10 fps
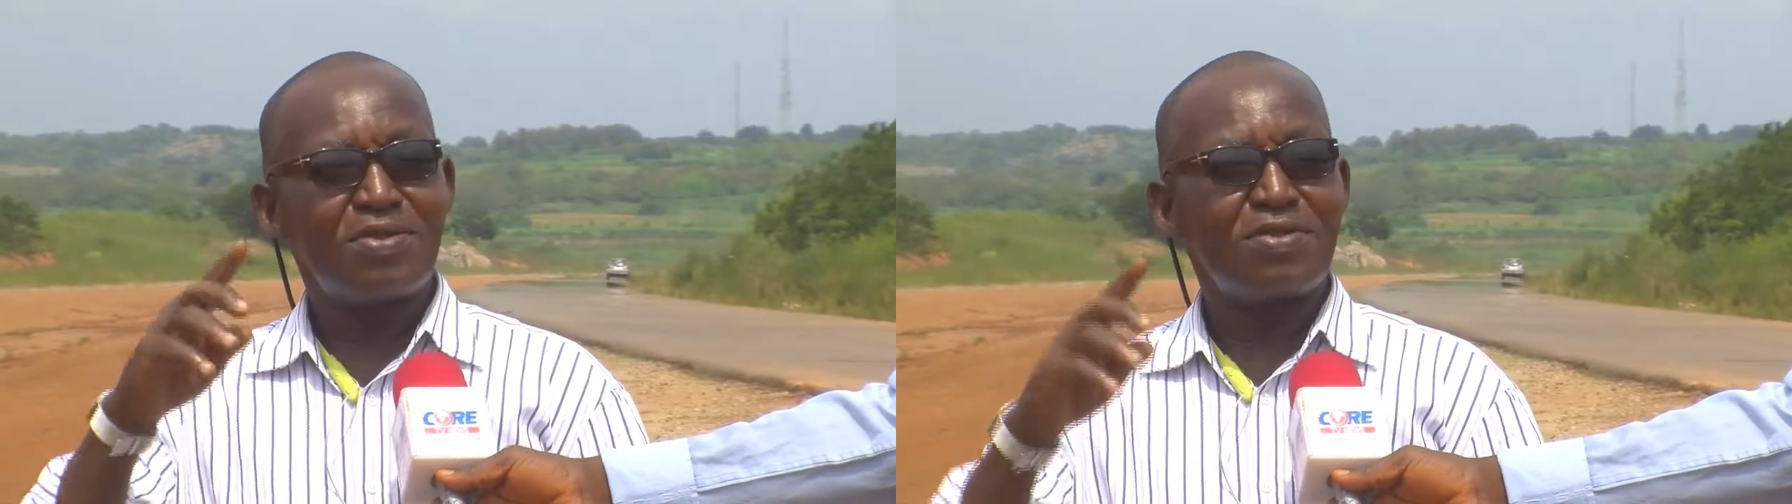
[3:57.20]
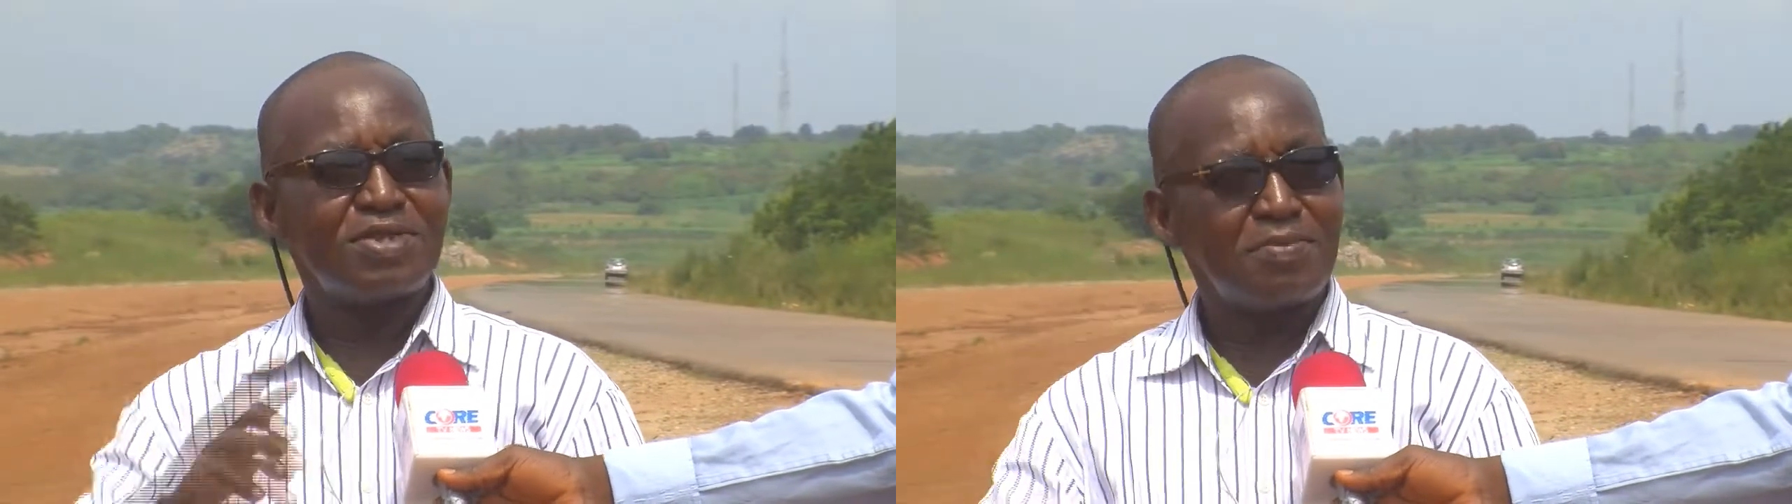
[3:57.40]

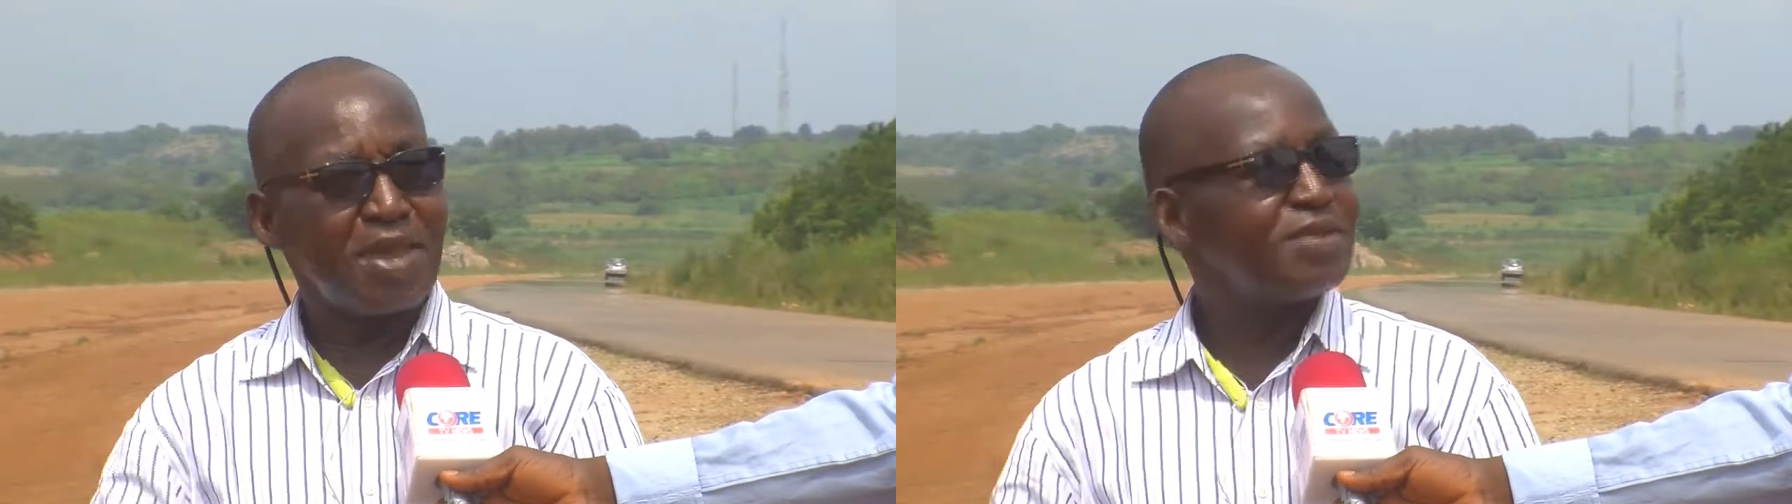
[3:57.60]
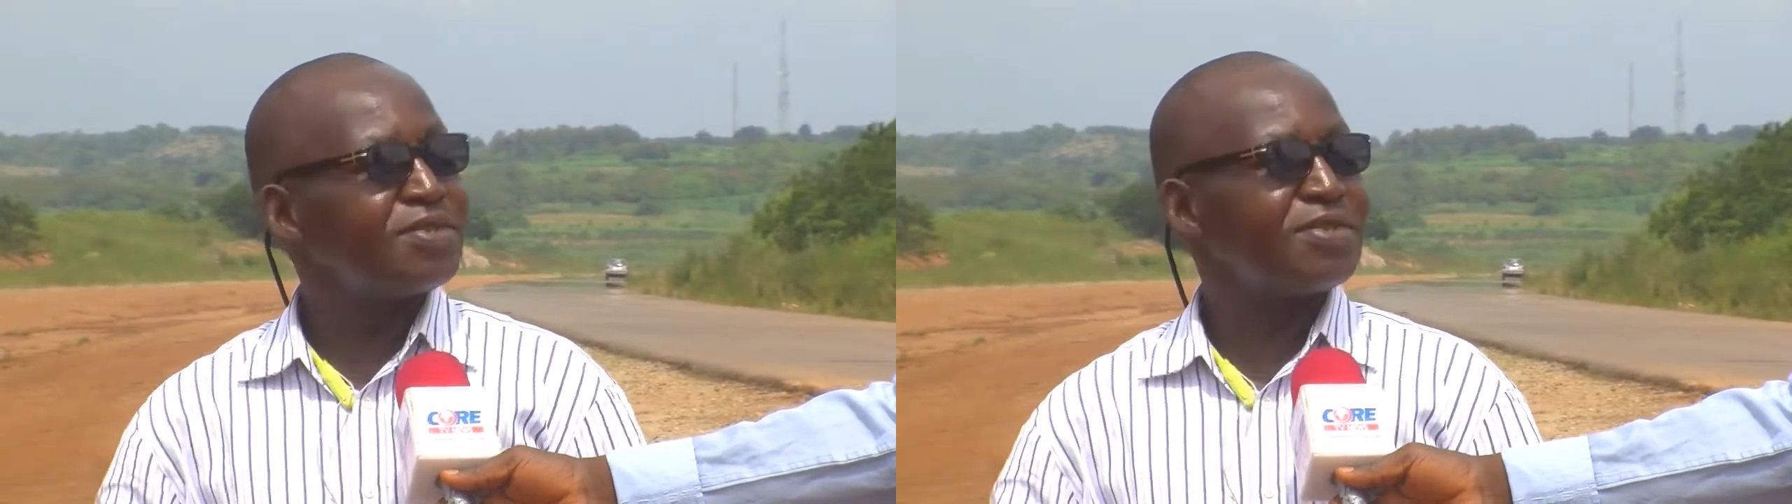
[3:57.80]

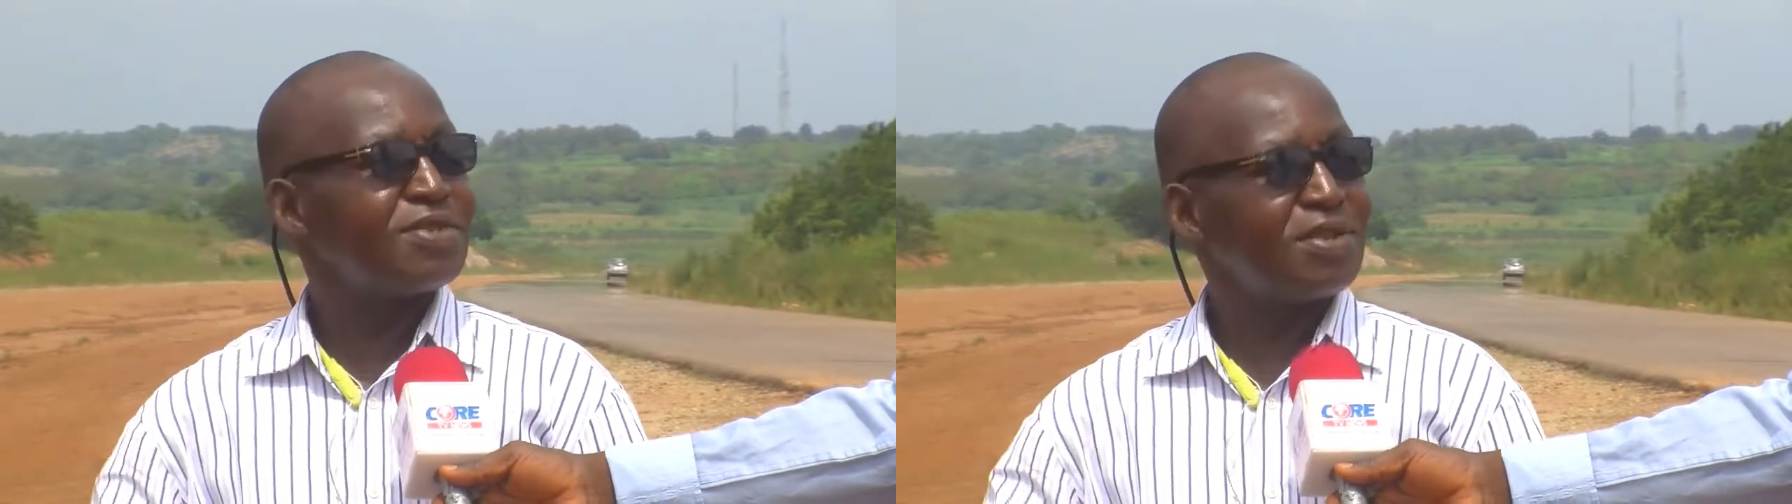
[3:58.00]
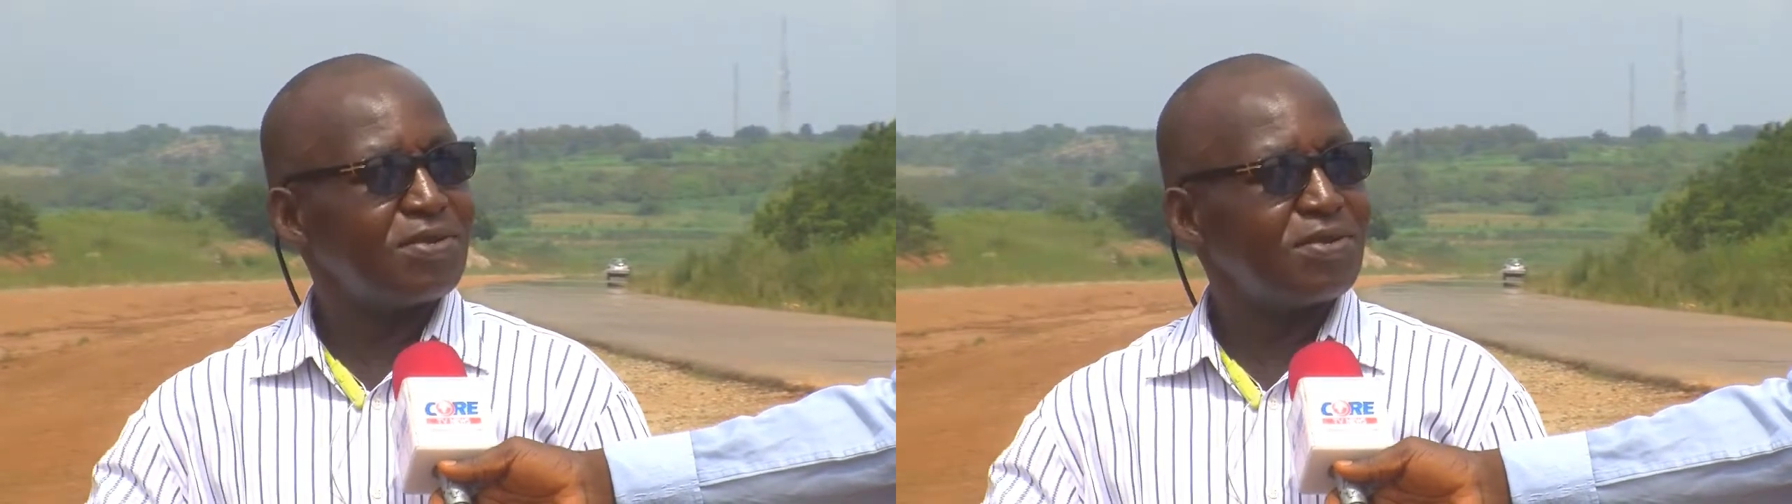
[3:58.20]
cement,